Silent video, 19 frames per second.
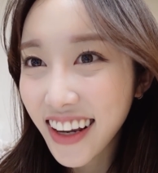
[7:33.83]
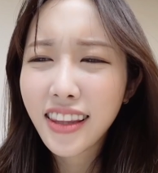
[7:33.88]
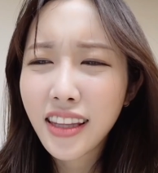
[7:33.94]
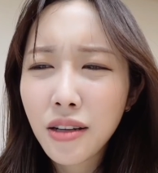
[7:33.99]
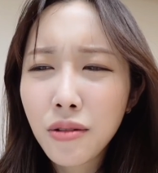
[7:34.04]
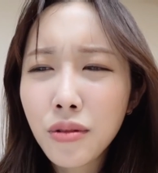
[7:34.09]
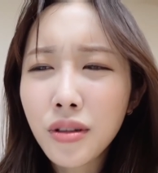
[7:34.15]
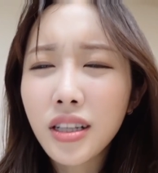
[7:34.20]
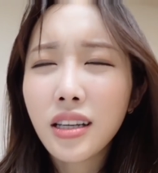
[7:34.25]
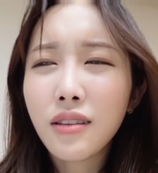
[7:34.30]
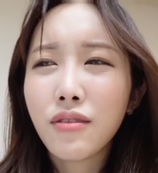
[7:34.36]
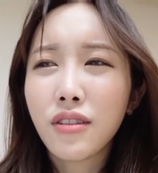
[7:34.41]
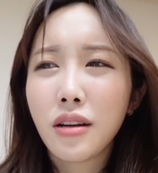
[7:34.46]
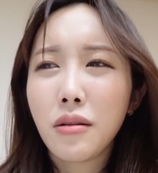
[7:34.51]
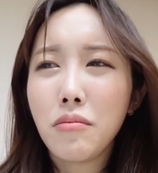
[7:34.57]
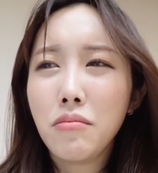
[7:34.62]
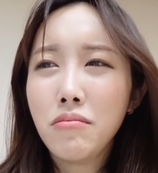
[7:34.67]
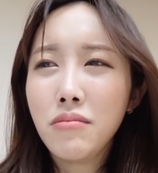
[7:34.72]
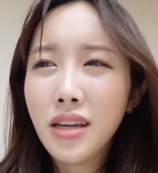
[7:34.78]
They weren't even
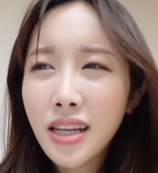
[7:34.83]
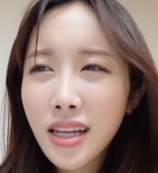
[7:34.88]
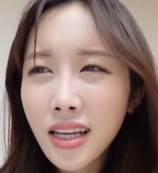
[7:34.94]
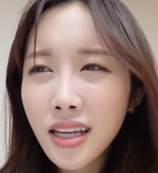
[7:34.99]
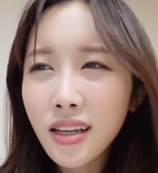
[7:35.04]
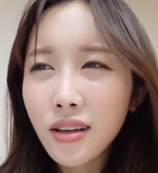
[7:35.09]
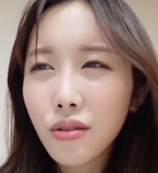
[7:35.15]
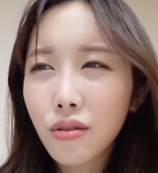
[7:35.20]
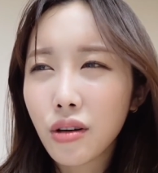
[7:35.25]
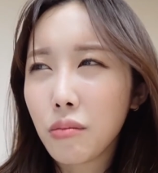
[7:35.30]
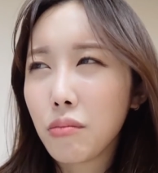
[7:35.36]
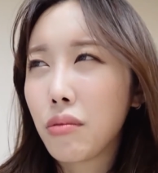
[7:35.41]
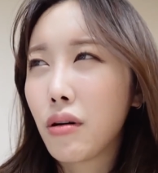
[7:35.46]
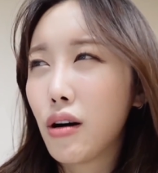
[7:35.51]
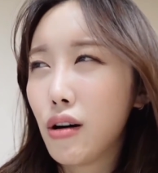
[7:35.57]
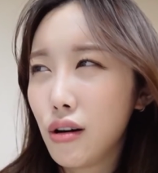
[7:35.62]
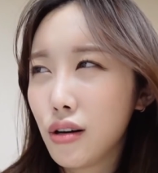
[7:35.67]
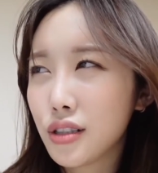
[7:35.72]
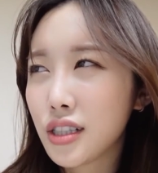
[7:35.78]
admitting or
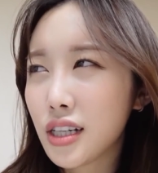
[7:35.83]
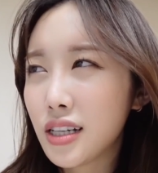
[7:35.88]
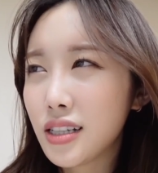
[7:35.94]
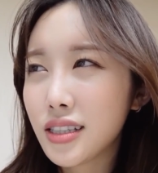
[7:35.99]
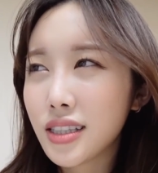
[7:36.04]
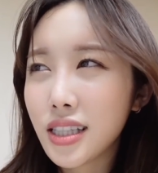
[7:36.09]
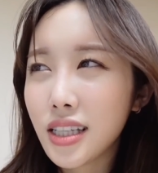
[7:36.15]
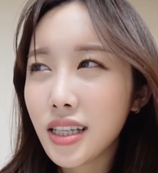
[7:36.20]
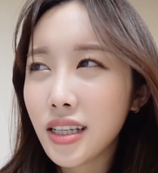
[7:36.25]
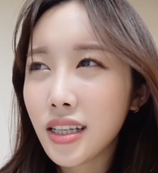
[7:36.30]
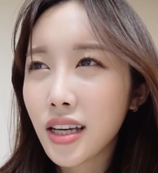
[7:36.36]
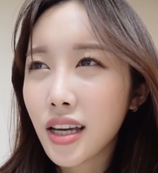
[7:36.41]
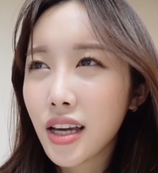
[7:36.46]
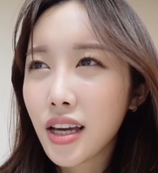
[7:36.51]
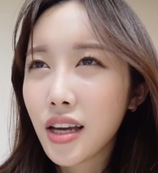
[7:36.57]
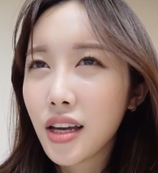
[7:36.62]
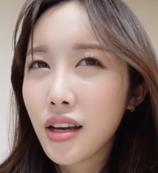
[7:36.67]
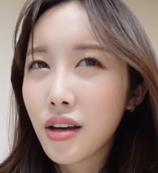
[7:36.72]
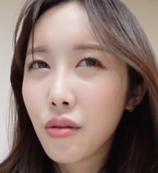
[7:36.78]
apologizing
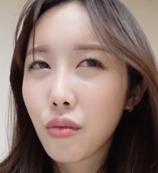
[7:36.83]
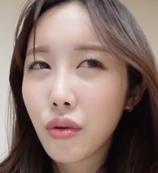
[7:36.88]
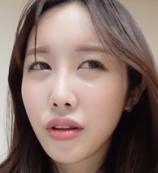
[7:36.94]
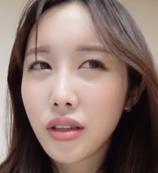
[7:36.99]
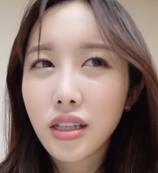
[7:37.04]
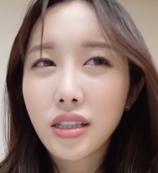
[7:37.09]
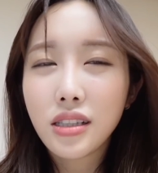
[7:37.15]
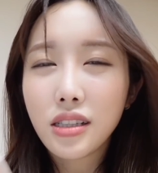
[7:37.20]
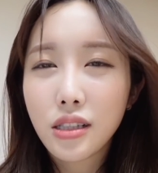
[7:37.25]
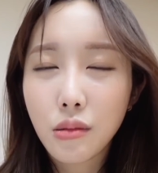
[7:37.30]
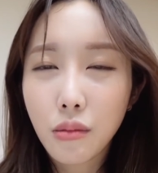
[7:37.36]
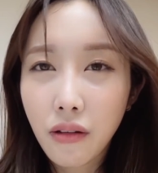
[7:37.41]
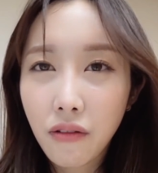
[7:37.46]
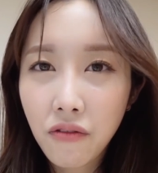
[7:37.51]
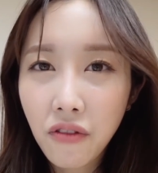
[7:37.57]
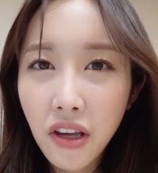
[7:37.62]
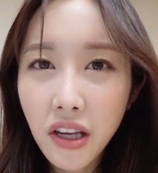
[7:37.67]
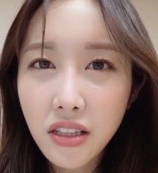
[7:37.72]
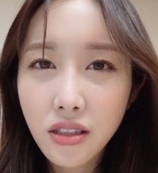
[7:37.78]
what they did to my
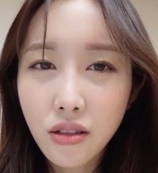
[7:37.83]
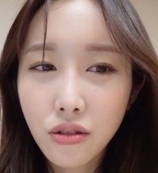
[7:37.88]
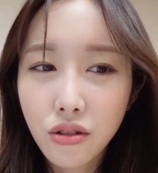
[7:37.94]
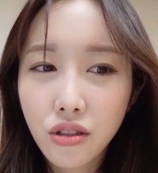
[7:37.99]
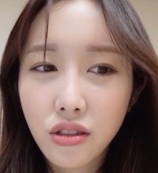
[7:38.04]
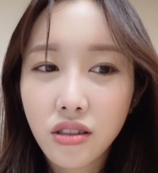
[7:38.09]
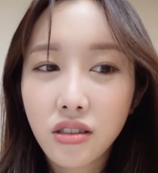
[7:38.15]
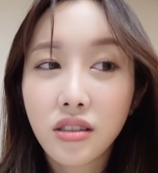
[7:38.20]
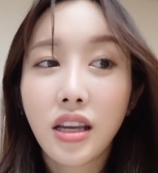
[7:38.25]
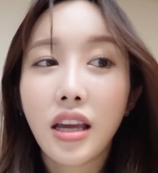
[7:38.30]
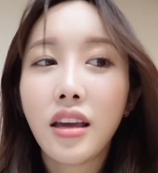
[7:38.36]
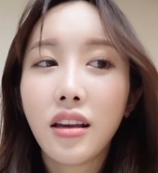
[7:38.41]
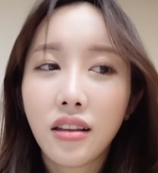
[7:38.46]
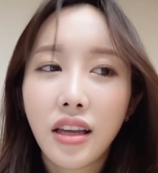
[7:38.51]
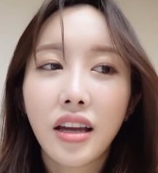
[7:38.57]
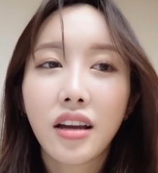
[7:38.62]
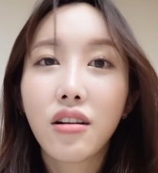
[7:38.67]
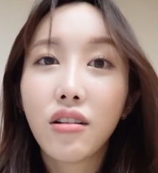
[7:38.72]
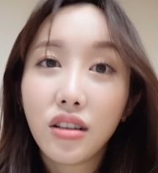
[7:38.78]
face. They were just saying
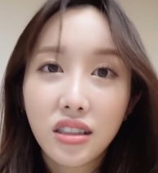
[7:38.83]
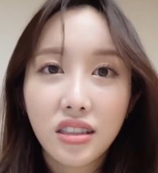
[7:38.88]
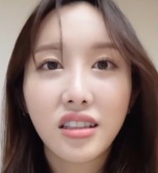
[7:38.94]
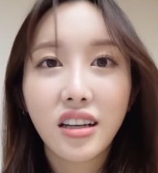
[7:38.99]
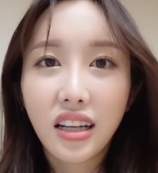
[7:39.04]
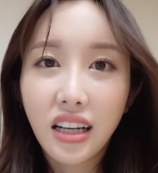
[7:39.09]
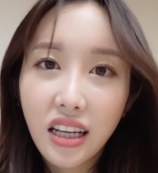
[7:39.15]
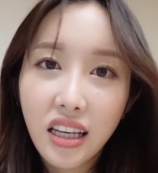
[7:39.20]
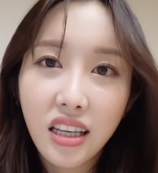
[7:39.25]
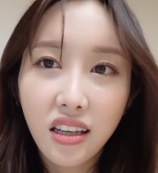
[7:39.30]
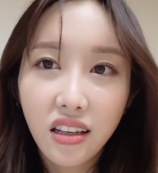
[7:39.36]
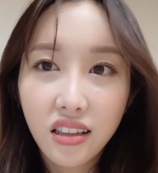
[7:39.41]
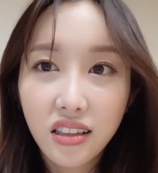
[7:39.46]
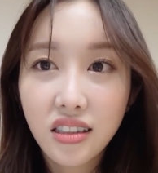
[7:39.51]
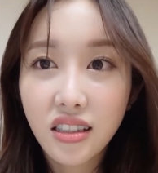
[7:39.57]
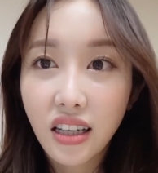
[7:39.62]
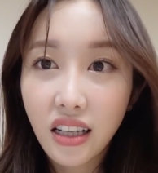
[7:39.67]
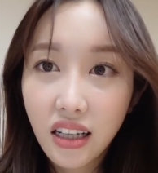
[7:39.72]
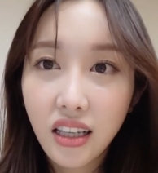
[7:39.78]
like, oh, it's gonna heal,
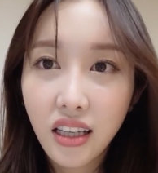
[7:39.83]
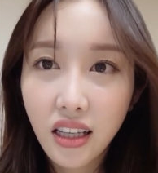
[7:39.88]
it's gonna